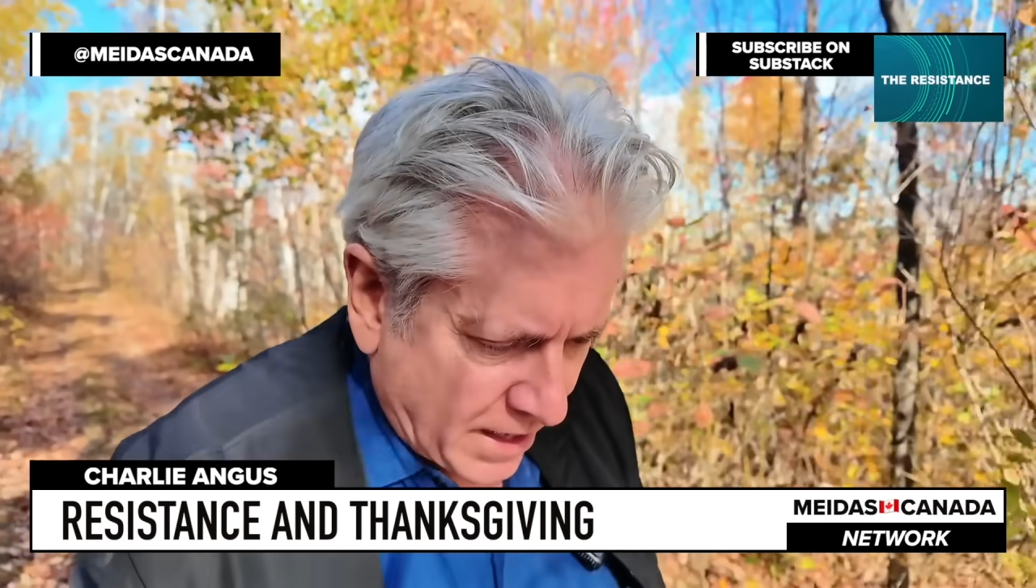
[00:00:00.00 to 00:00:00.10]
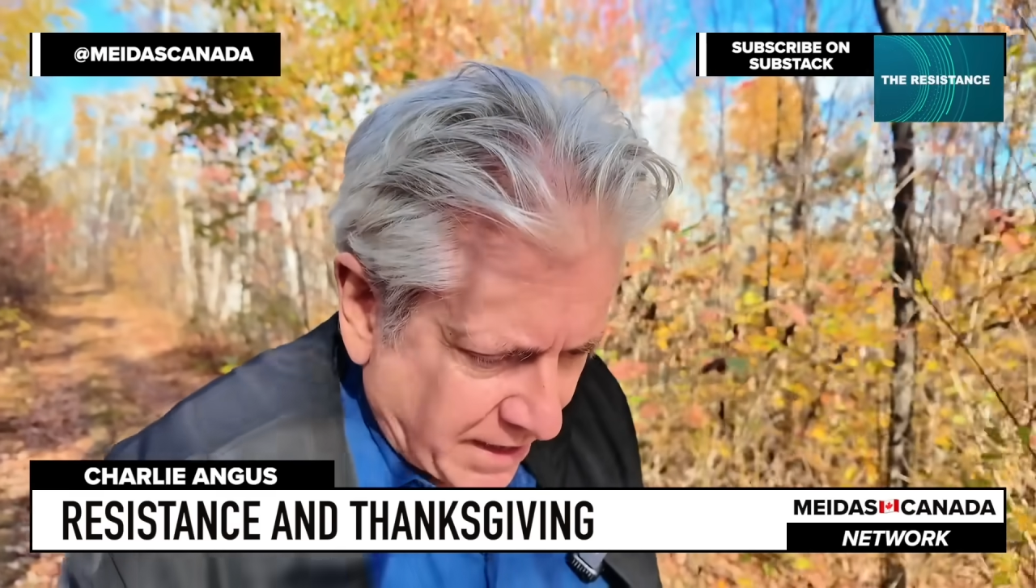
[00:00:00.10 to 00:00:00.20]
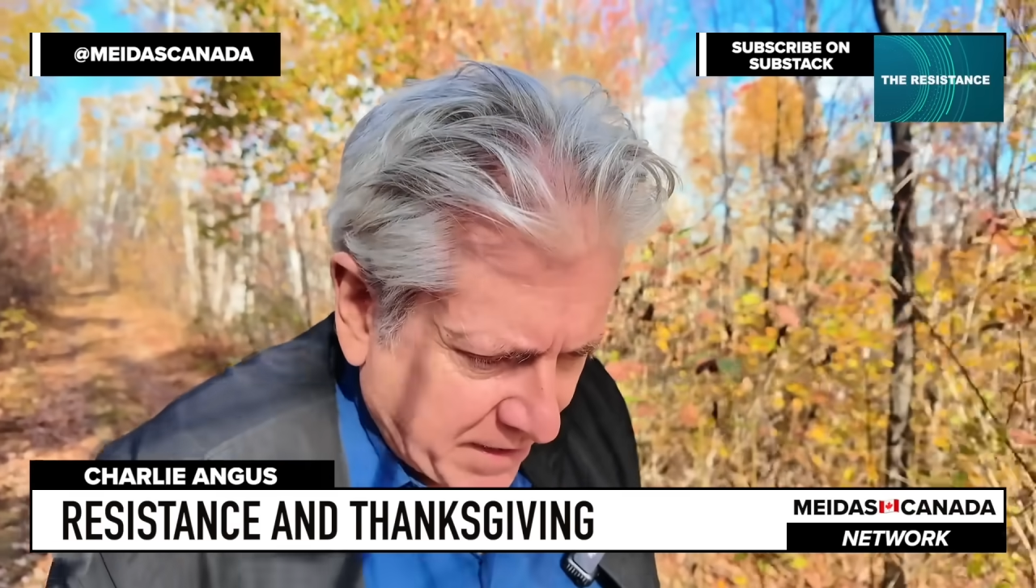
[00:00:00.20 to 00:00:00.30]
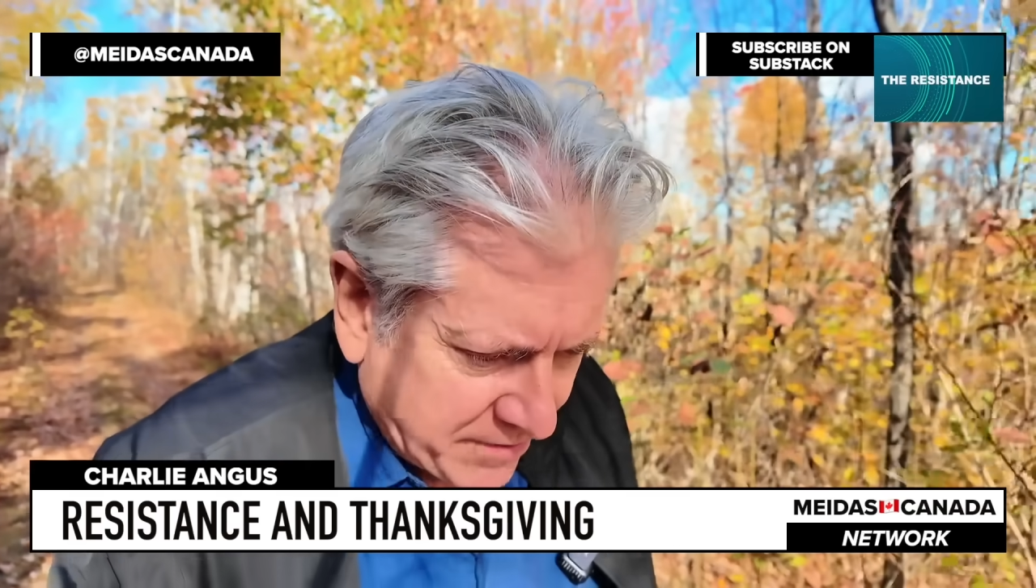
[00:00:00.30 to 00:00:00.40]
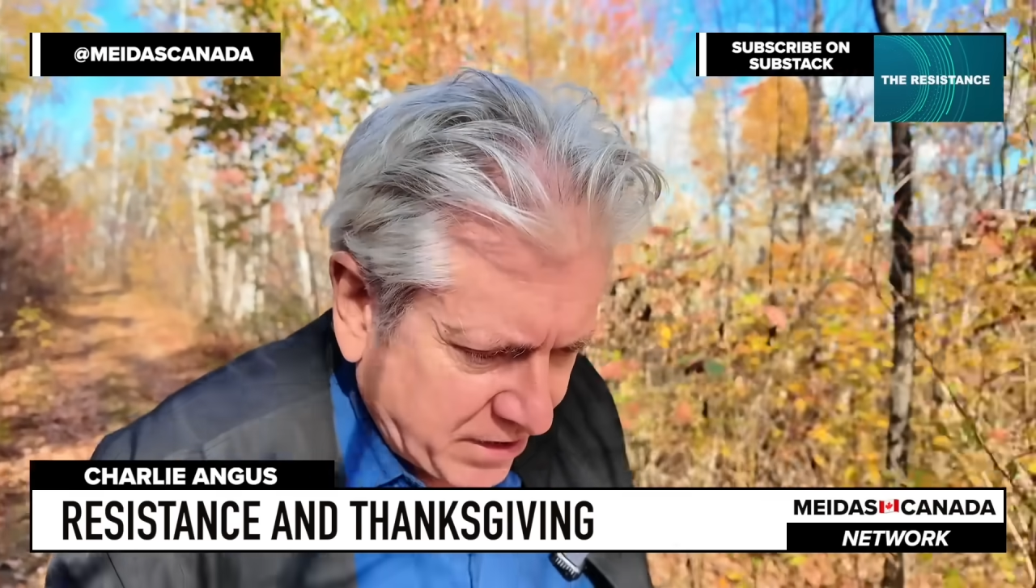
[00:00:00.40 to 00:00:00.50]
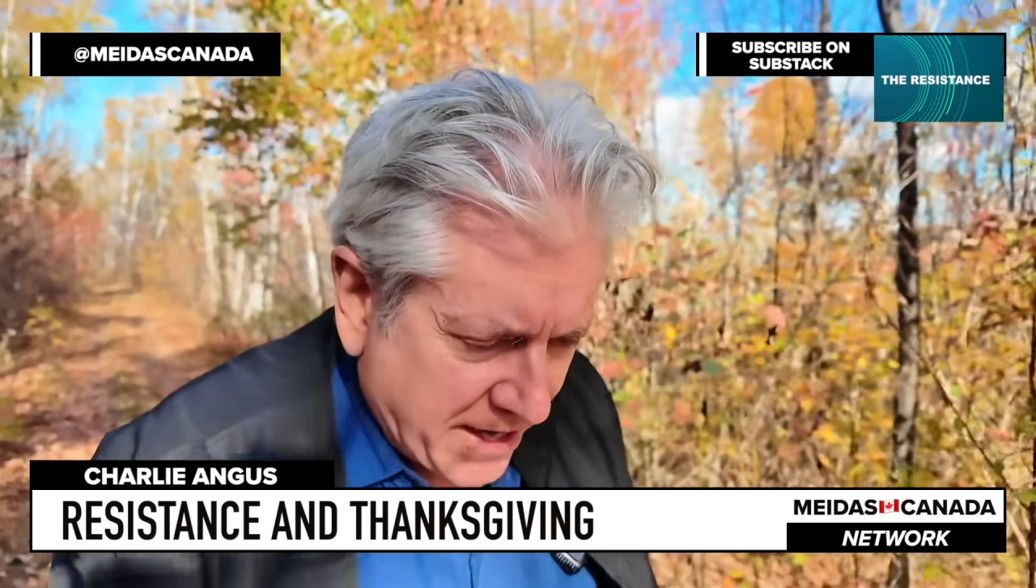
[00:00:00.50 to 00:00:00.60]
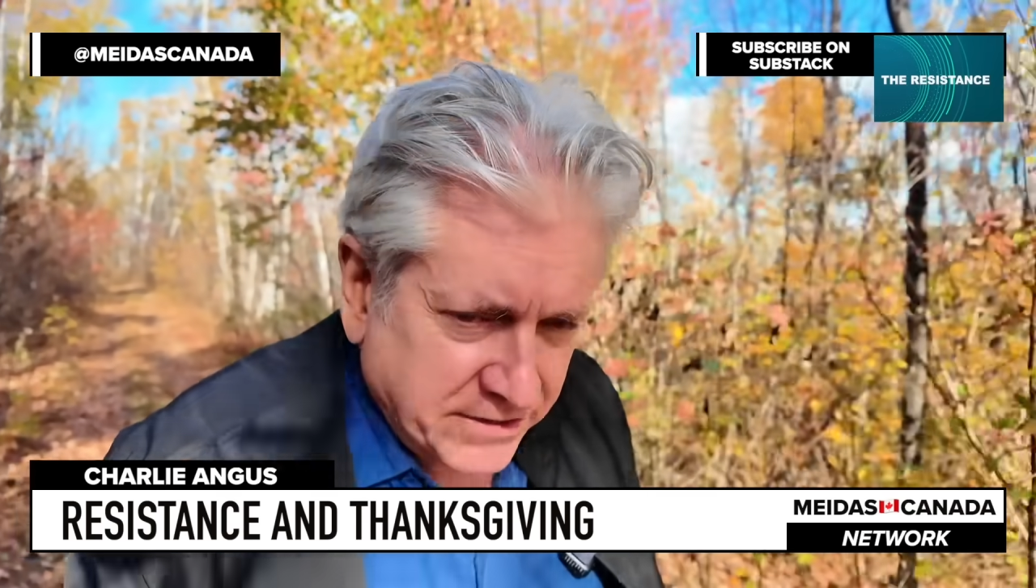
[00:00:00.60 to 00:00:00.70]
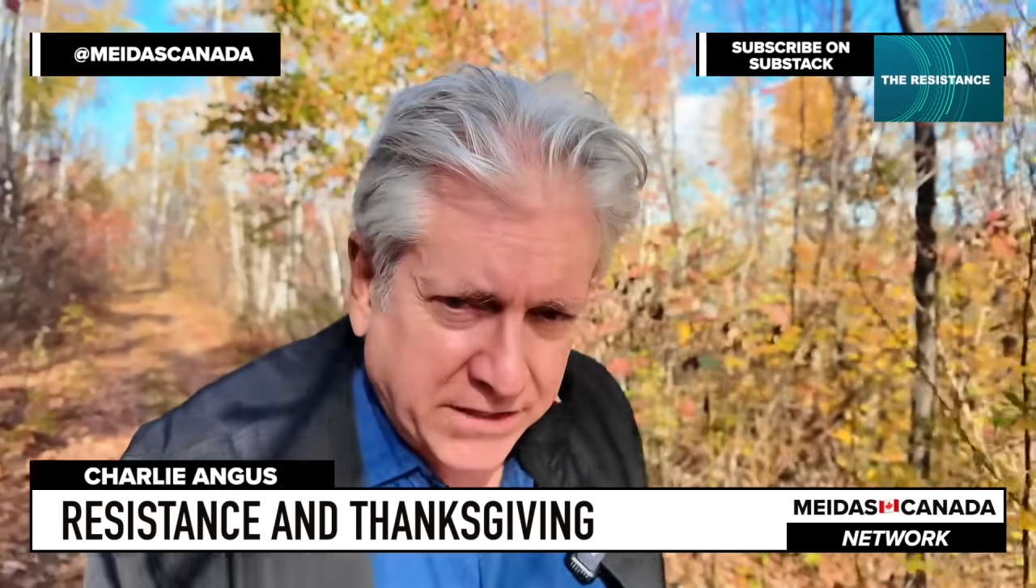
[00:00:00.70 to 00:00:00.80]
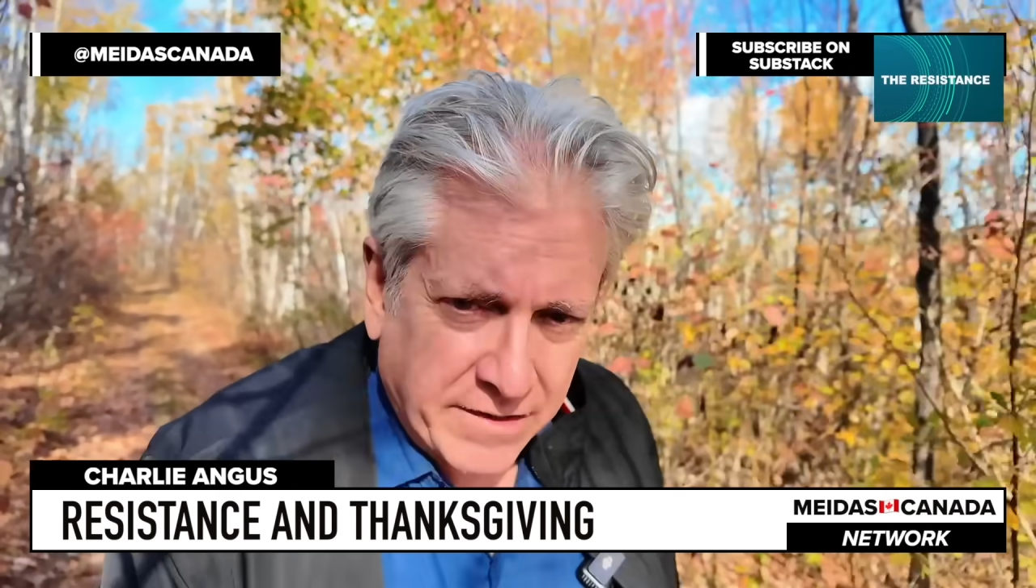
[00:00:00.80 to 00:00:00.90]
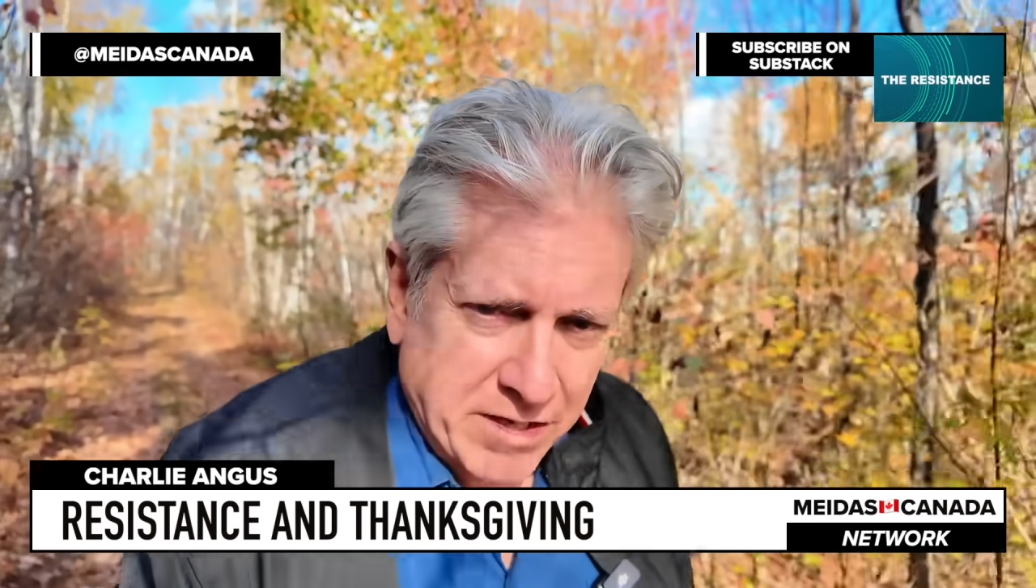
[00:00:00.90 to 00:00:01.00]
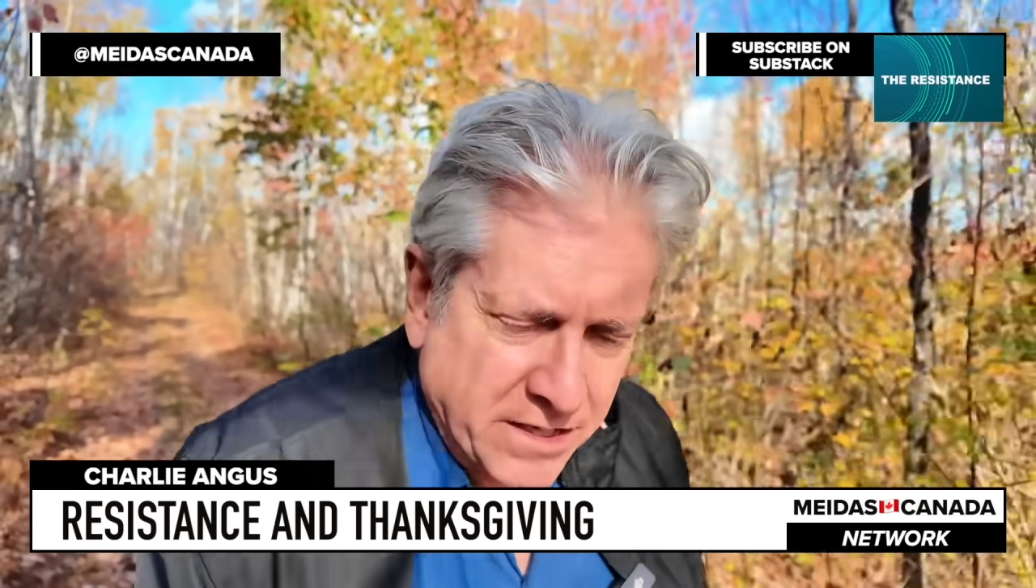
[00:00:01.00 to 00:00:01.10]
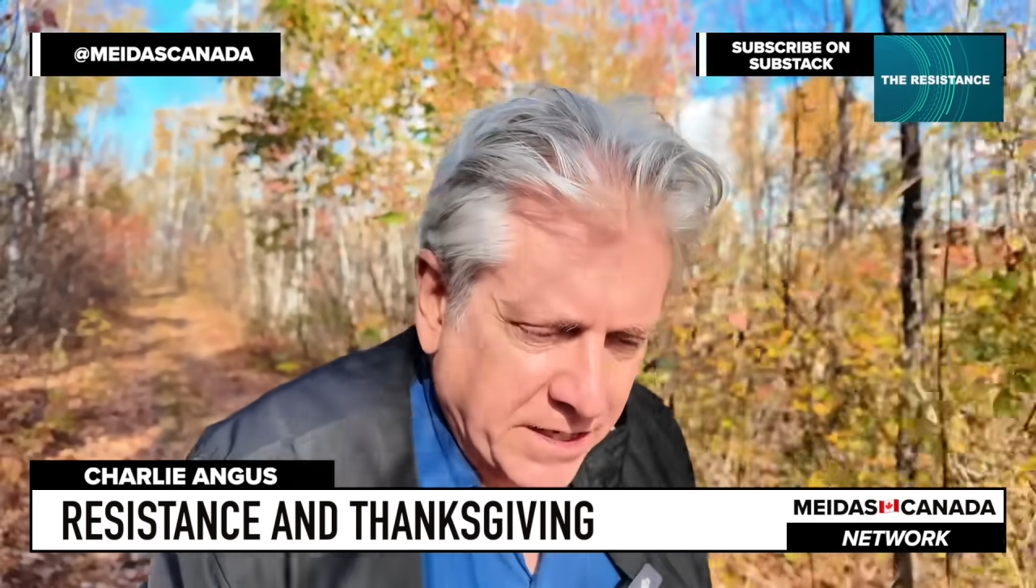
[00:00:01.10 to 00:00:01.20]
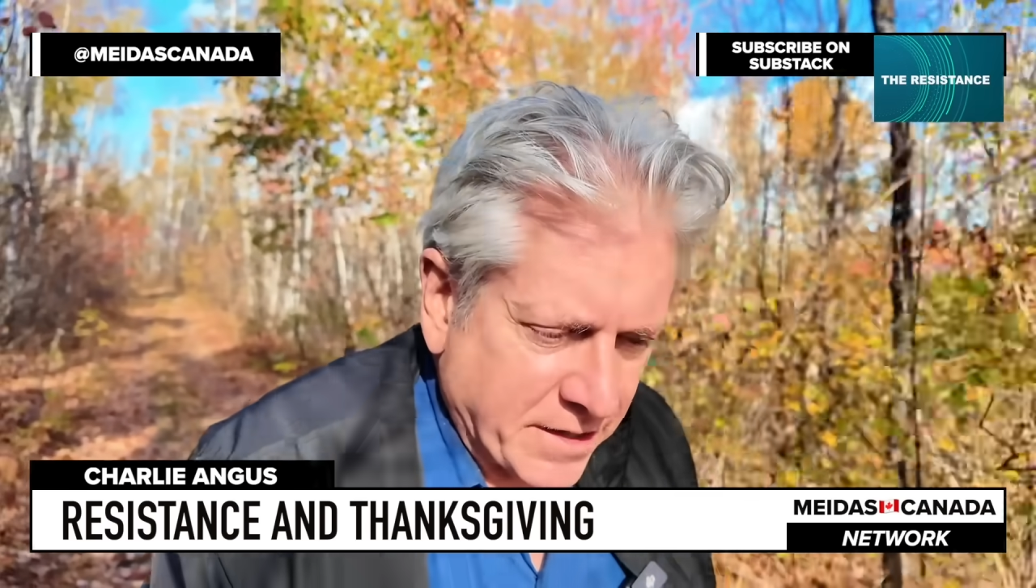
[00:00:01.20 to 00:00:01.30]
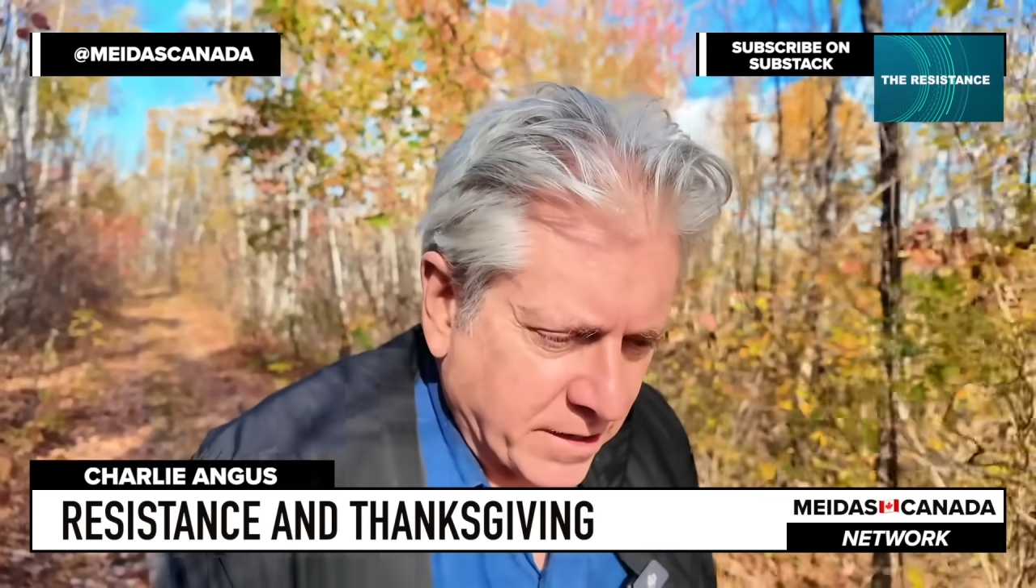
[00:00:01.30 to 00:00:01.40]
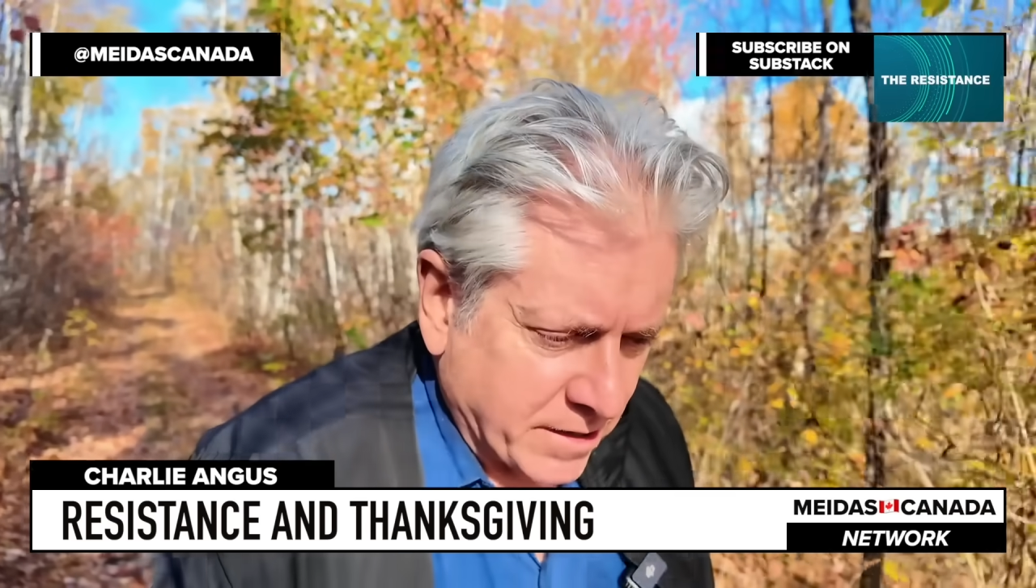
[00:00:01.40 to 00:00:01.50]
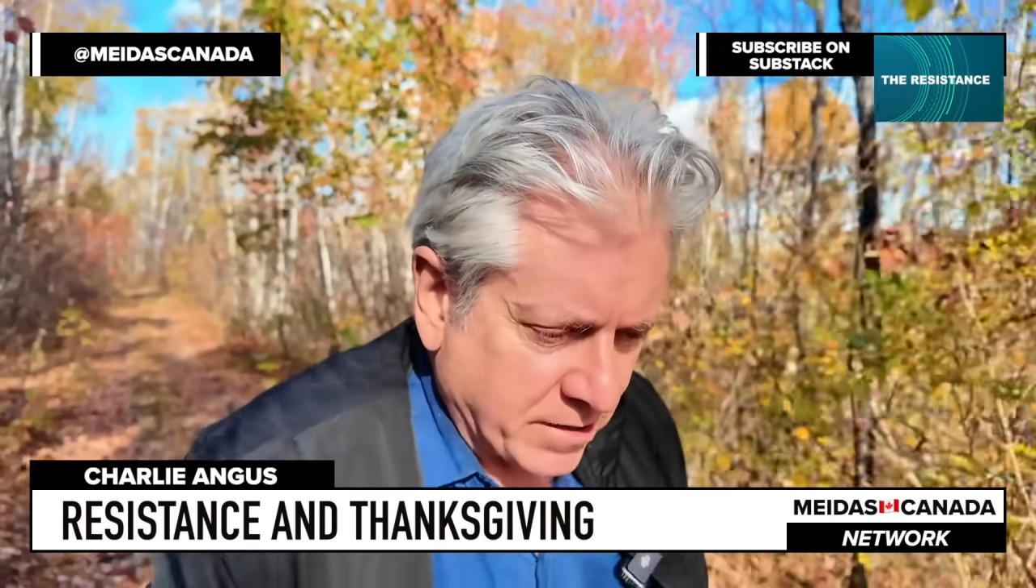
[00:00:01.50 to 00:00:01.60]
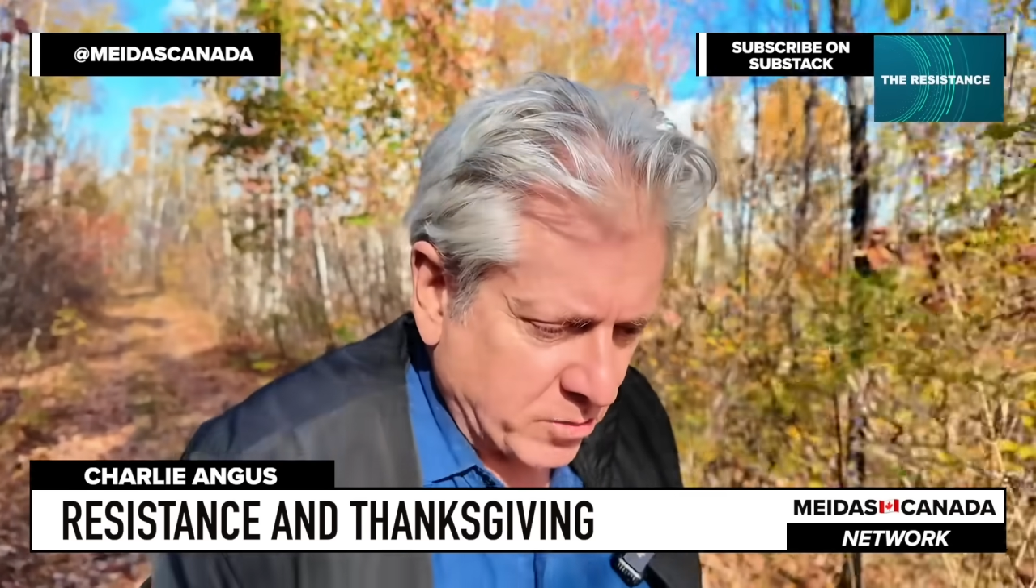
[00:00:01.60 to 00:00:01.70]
And that Thanksgiving dinner